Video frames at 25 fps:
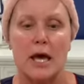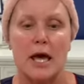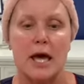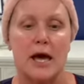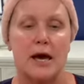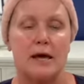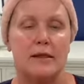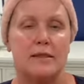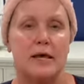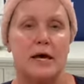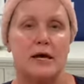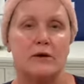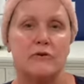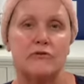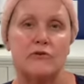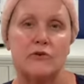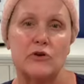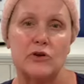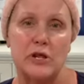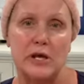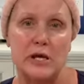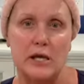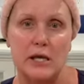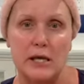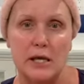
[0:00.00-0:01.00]
And then for
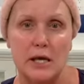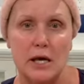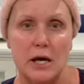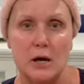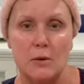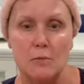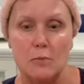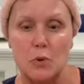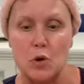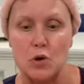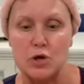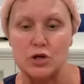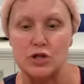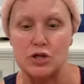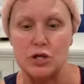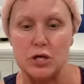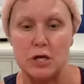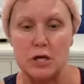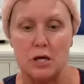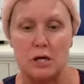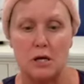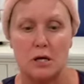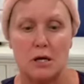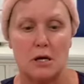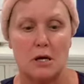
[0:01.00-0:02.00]
the EL
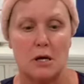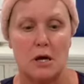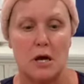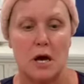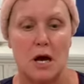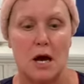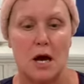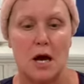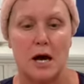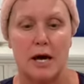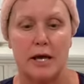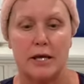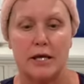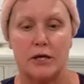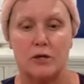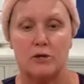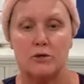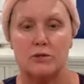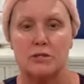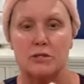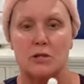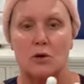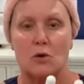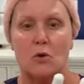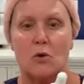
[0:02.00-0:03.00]
portion, I
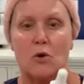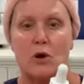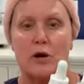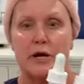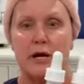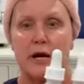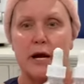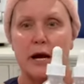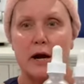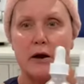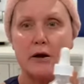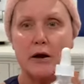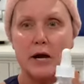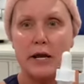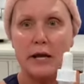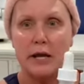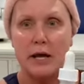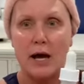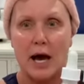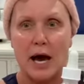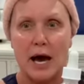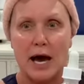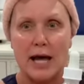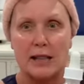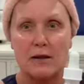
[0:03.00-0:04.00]
use the ordinary
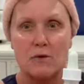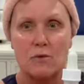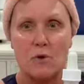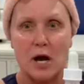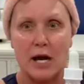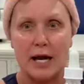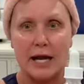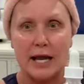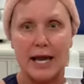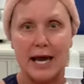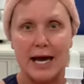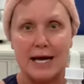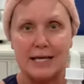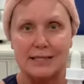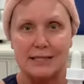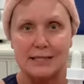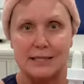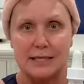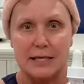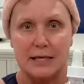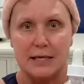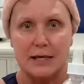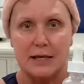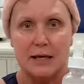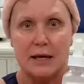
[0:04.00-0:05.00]
hyaluronic
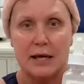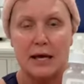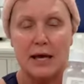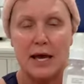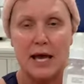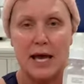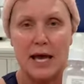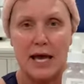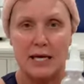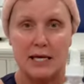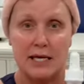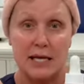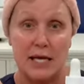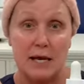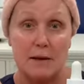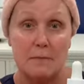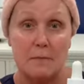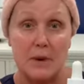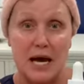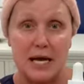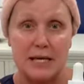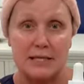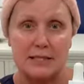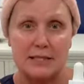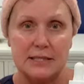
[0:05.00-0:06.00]
acid and
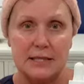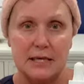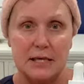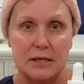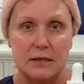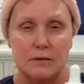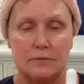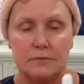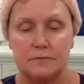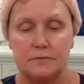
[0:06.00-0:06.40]
neomycin.